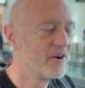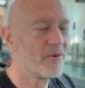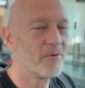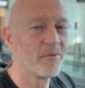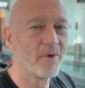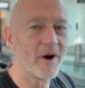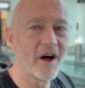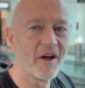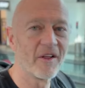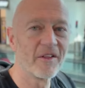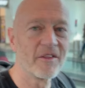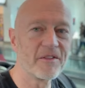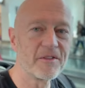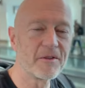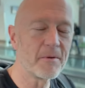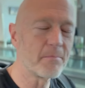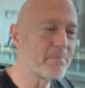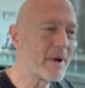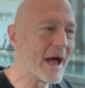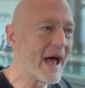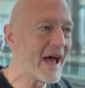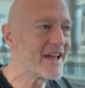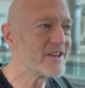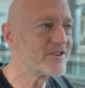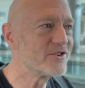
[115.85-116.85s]
Well, the
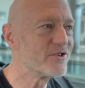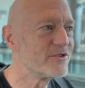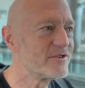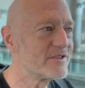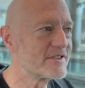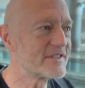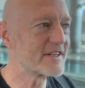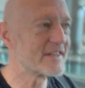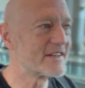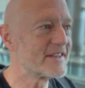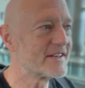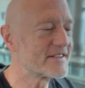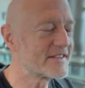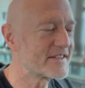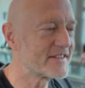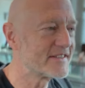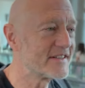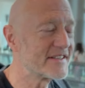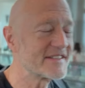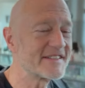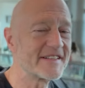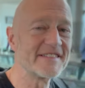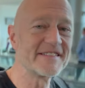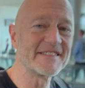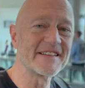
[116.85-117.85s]
bad news is
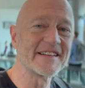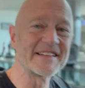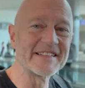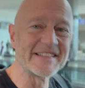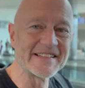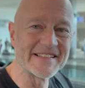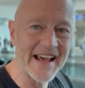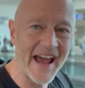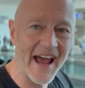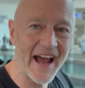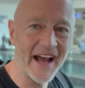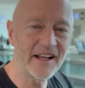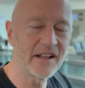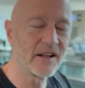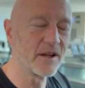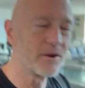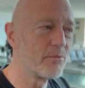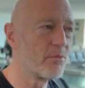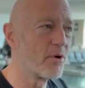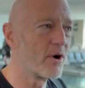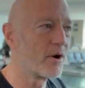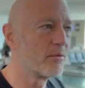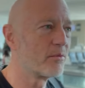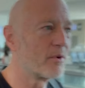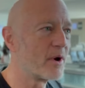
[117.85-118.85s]
this is exactly
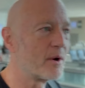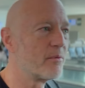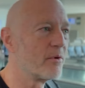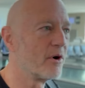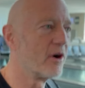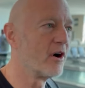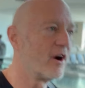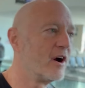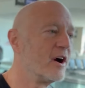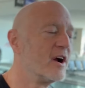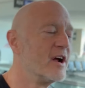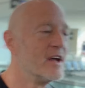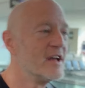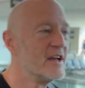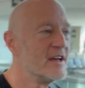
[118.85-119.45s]
where we were